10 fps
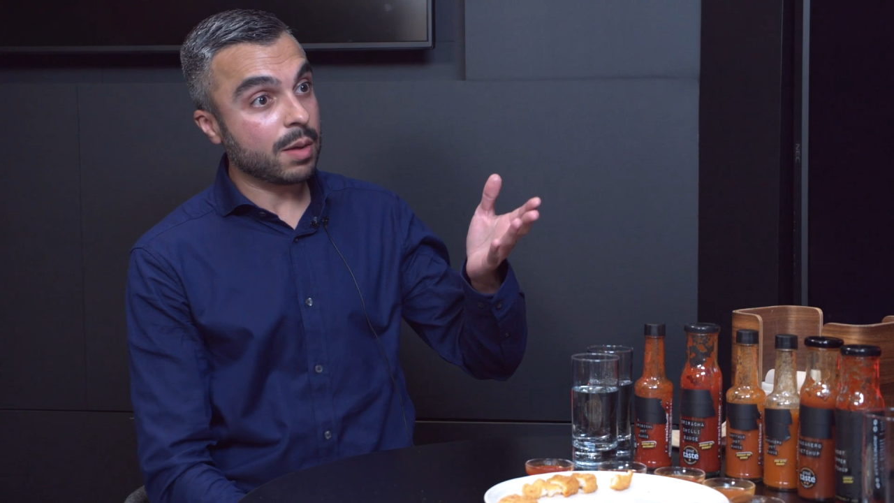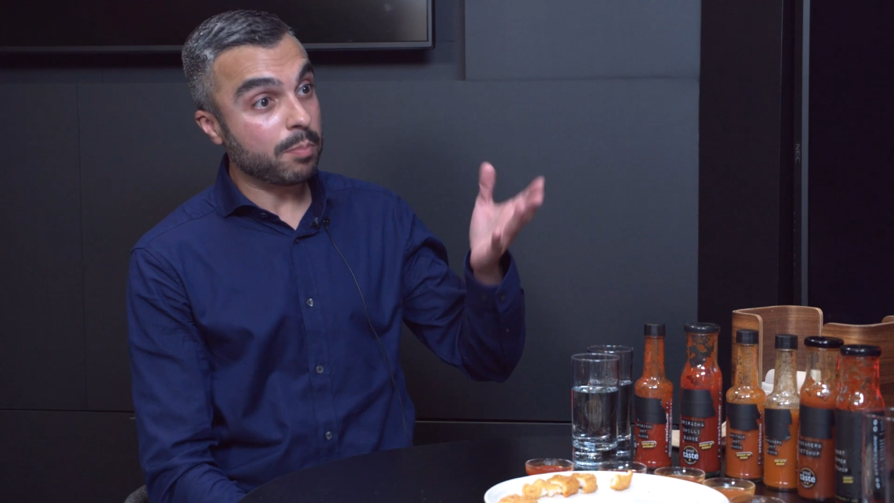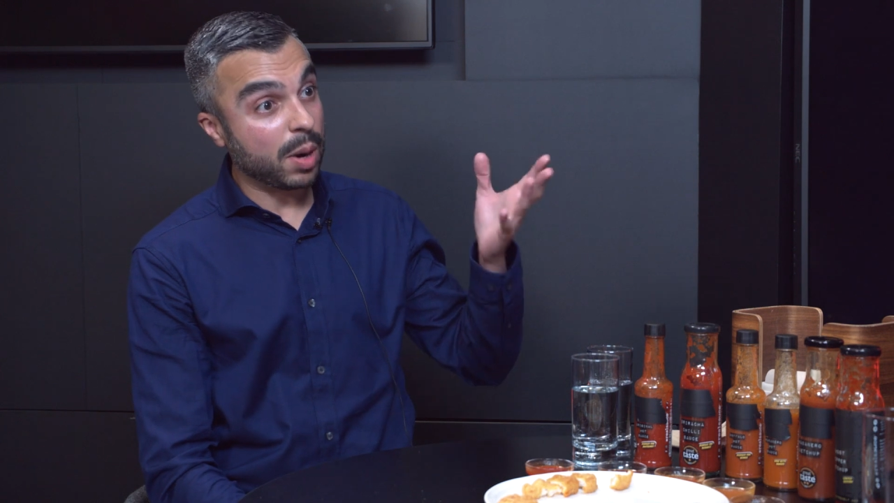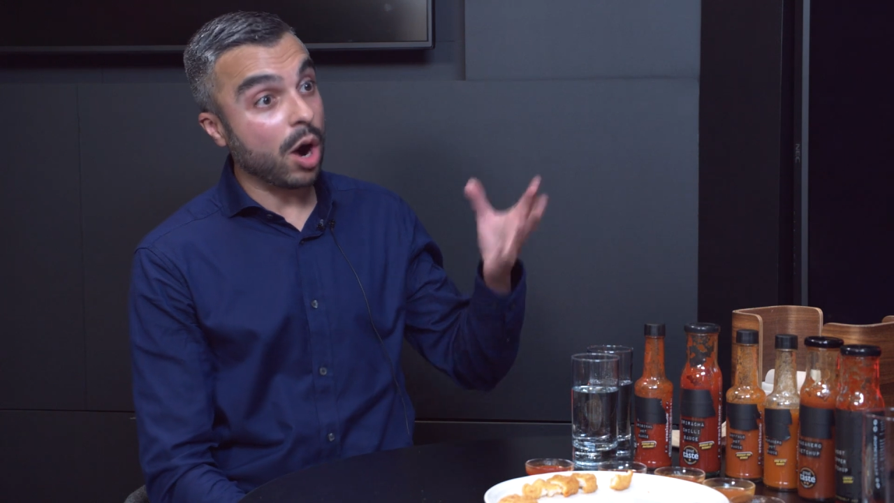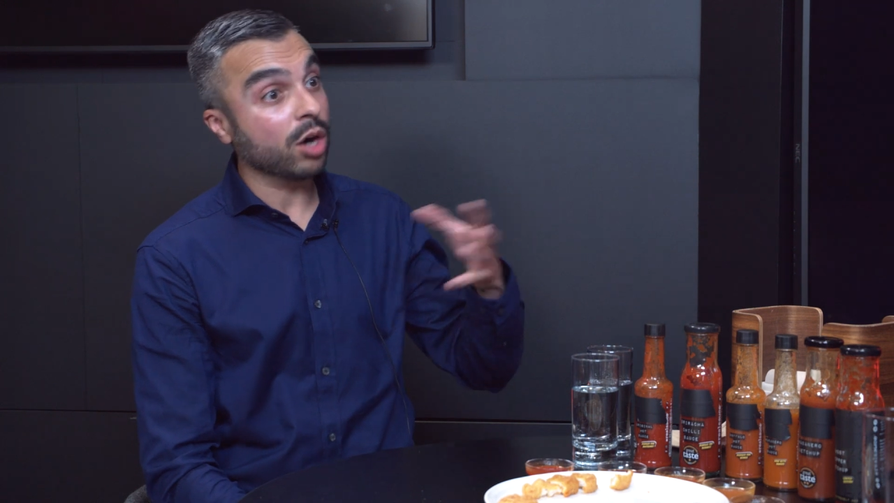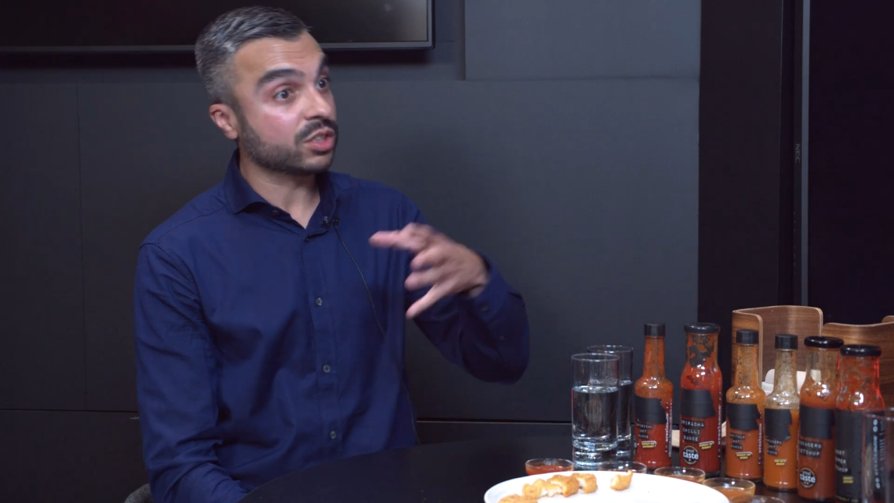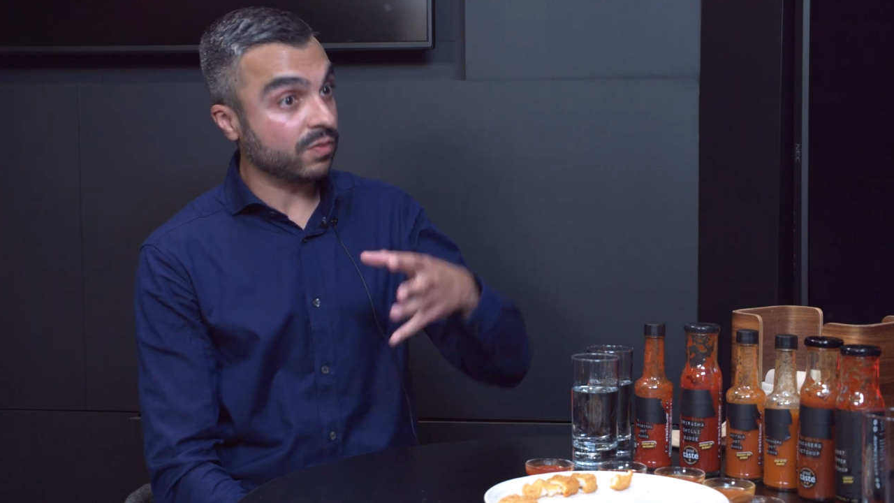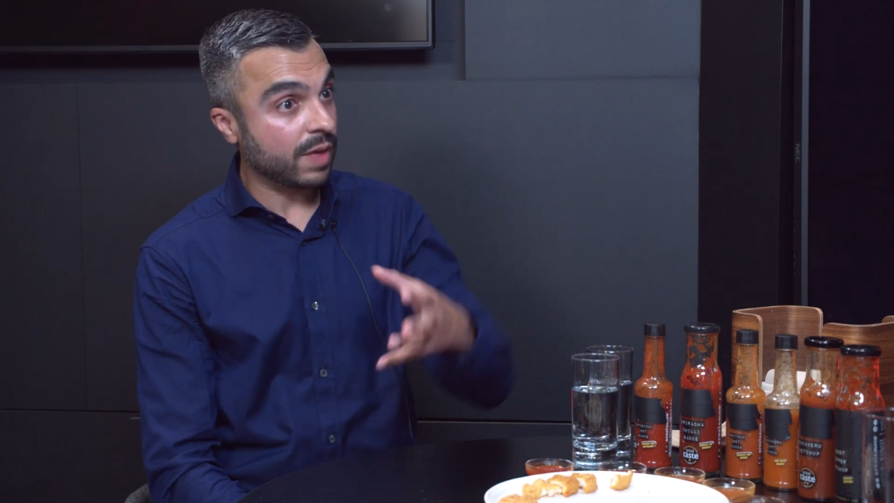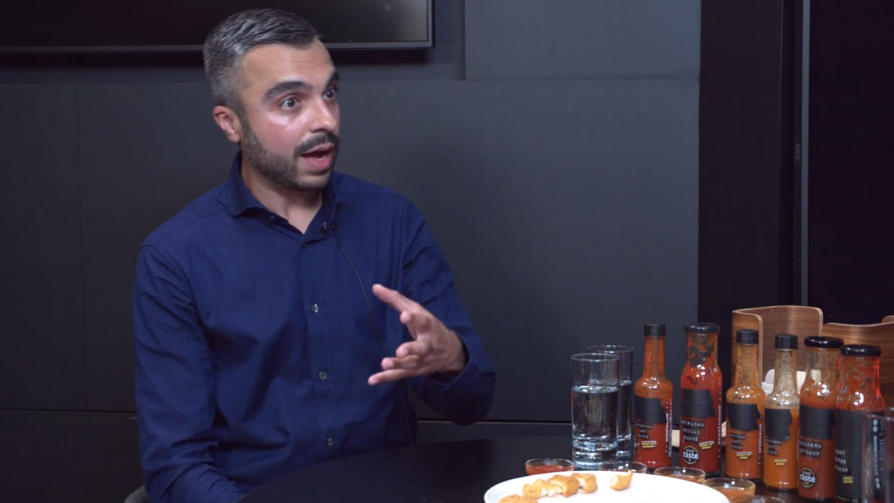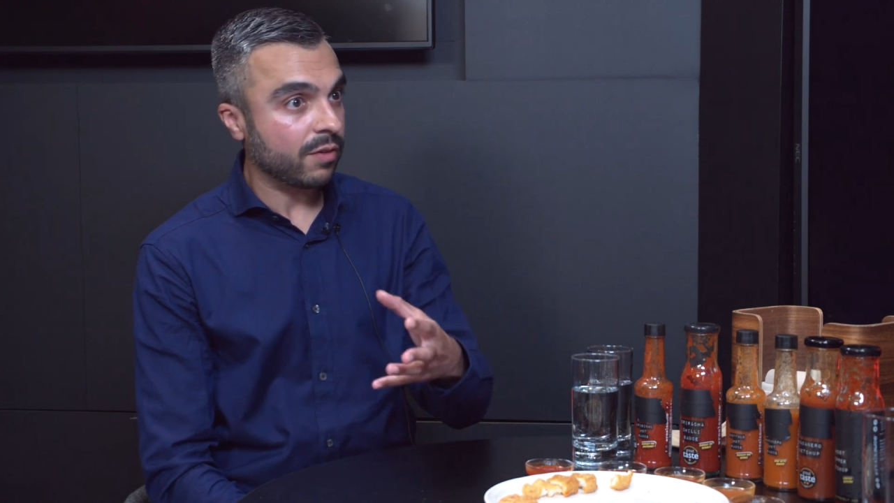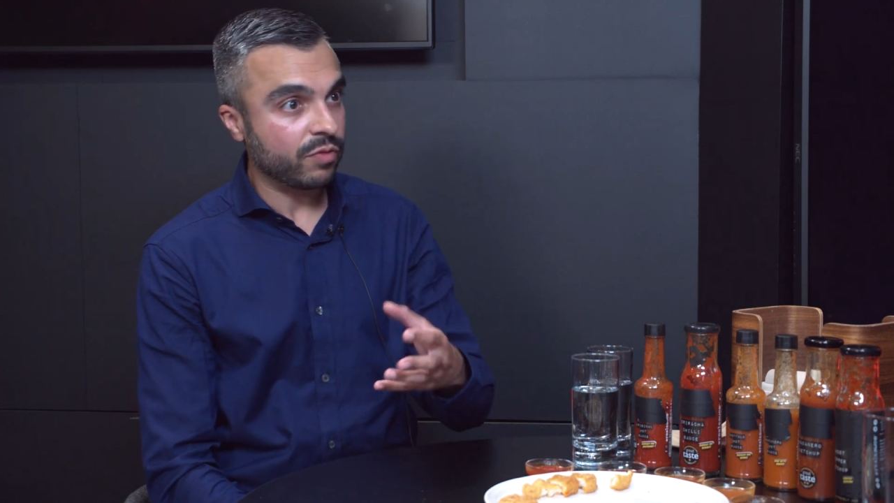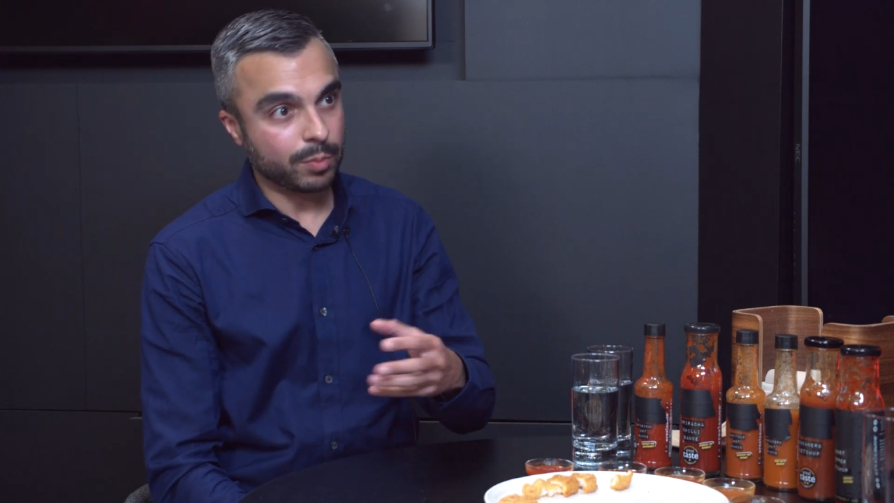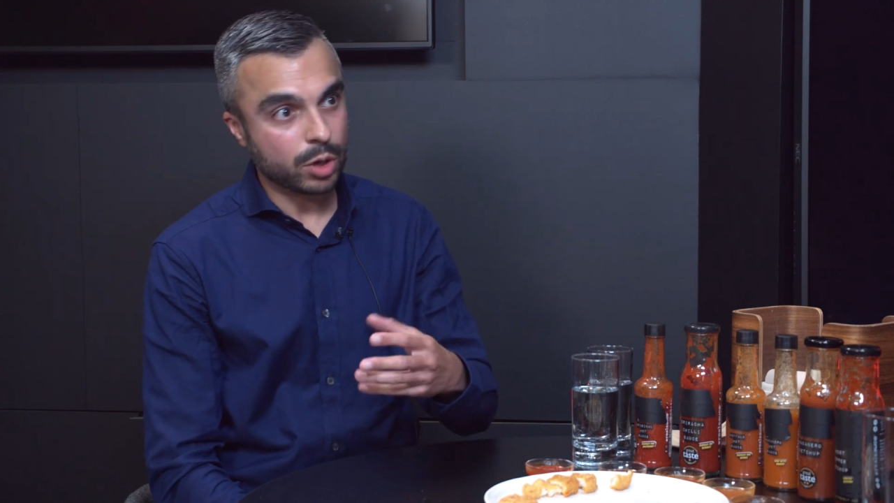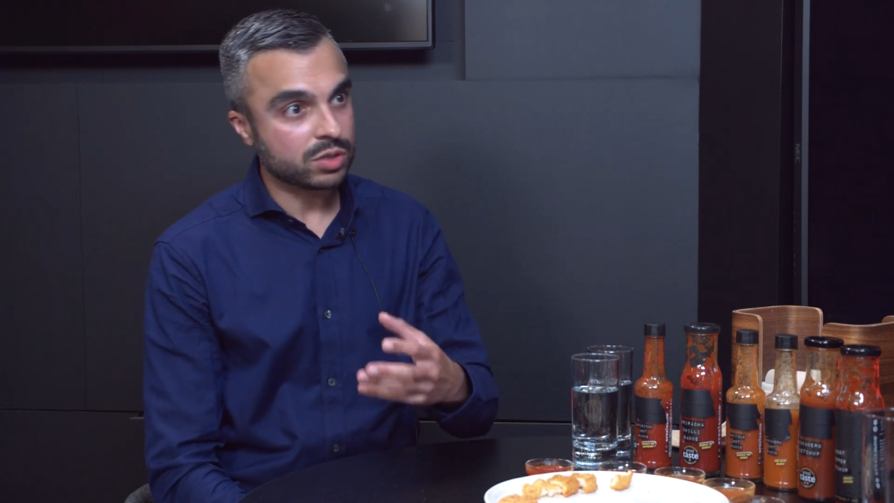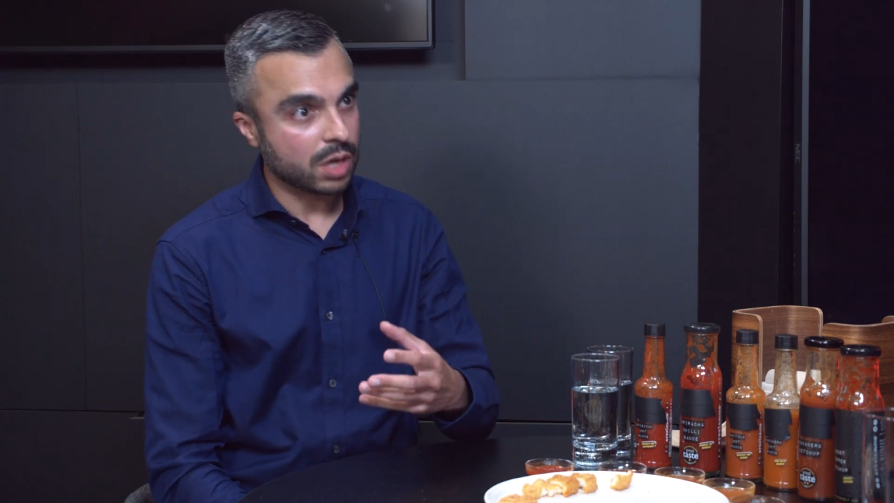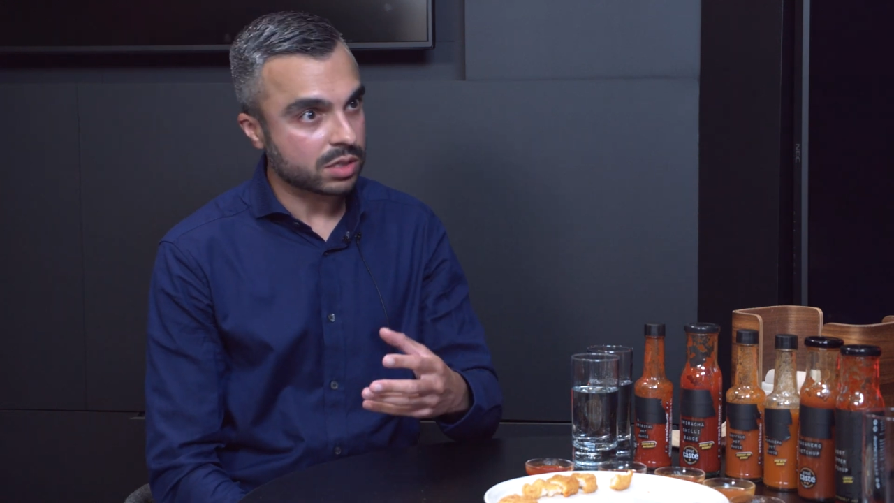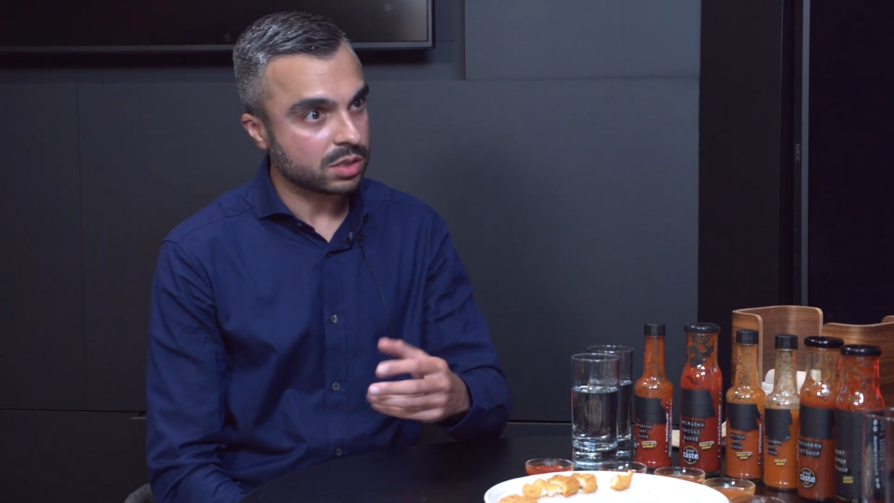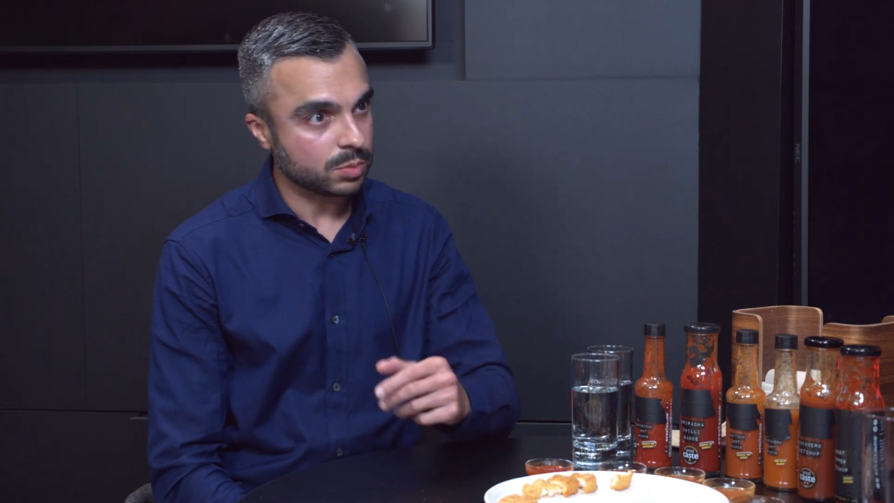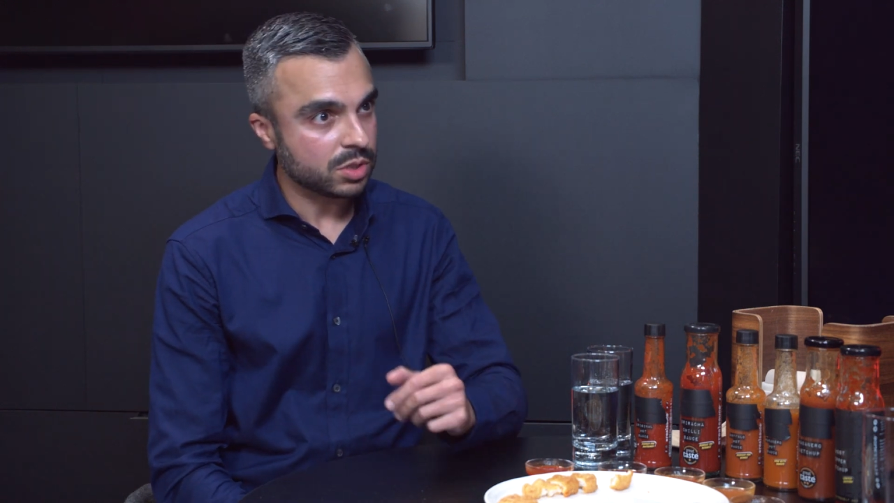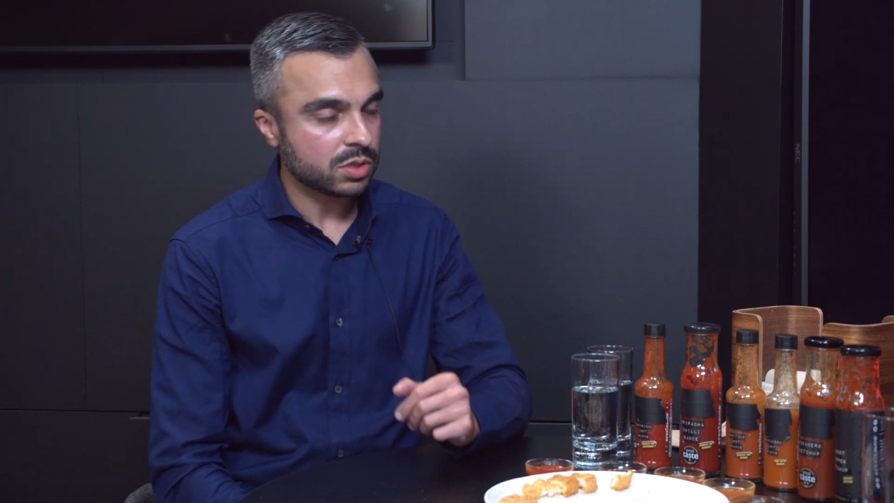part of that for most
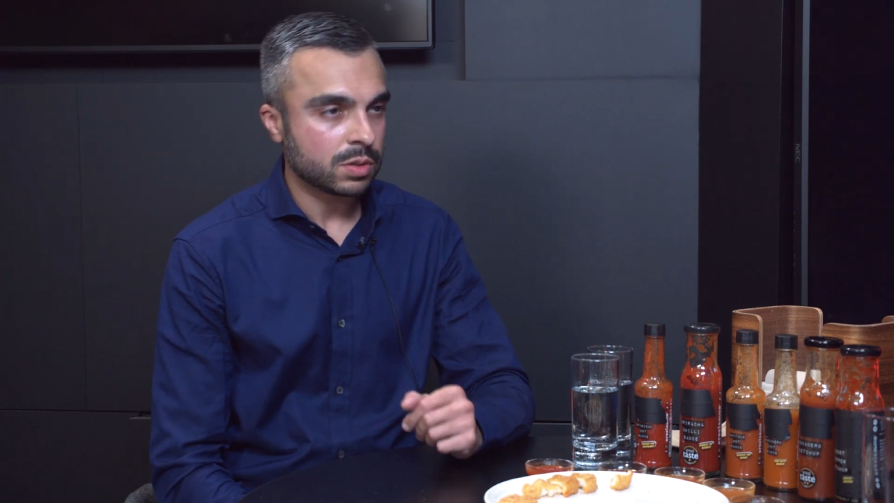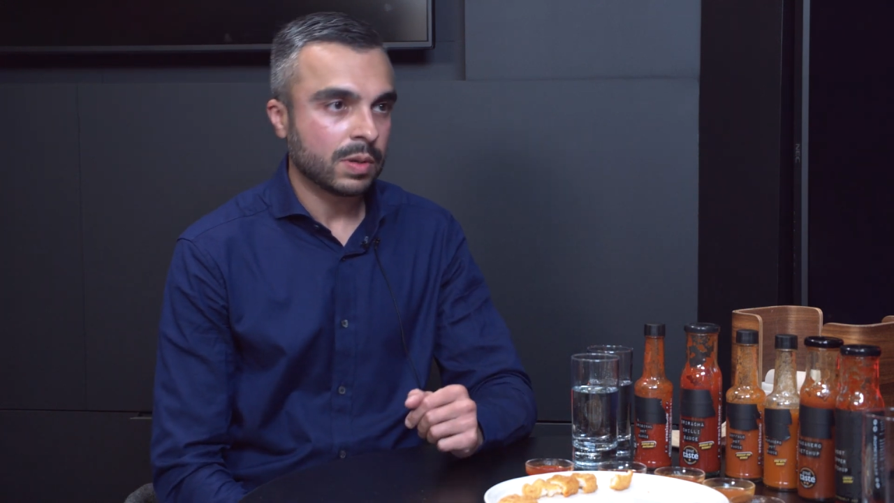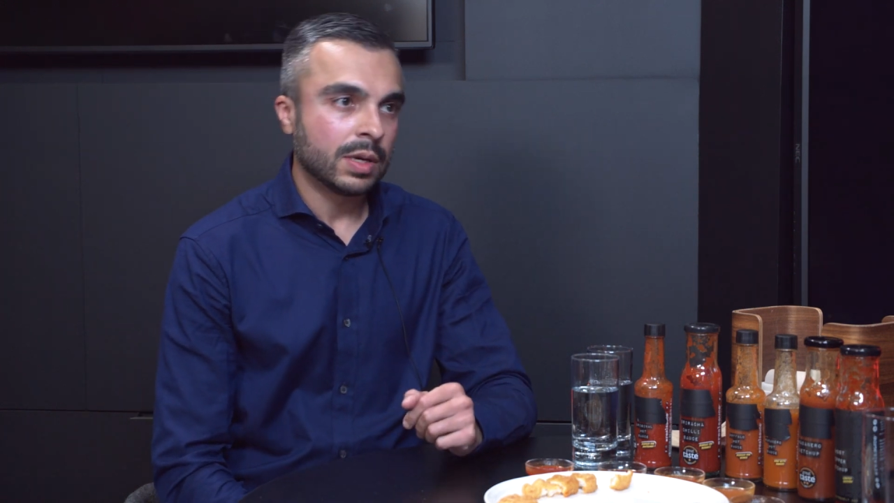customers.